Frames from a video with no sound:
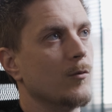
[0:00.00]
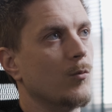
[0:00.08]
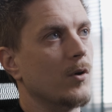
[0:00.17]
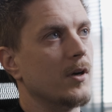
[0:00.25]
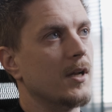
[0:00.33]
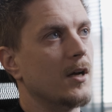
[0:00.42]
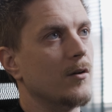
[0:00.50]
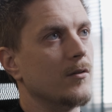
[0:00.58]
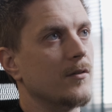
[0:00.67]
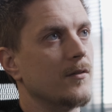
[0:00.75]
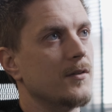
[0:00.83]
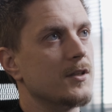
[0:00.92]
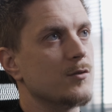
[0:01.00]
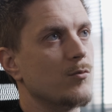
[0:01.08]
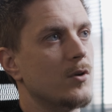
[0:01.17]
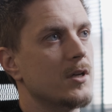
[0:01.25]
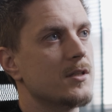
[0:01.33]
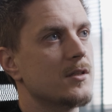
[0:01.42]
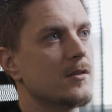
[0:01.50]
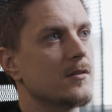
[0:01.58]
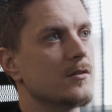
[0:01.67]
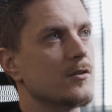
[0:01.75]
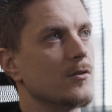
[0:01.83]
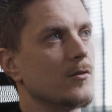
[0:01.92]
where now this was.
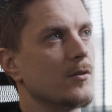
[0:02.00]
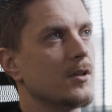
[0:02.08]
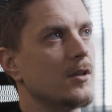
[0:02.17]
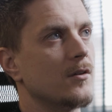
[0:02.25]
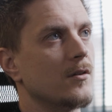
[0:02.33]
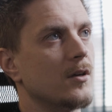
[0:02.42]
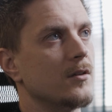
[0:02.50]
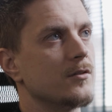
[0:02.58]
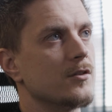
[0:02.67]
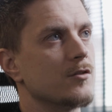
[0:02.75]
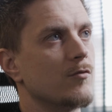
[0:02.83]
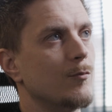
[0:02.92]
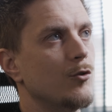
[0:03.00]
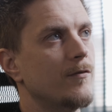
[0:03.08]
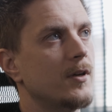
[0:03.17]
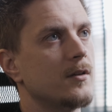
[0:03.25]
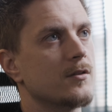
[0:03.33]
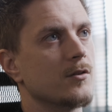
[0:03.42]
So here I'll just remove it.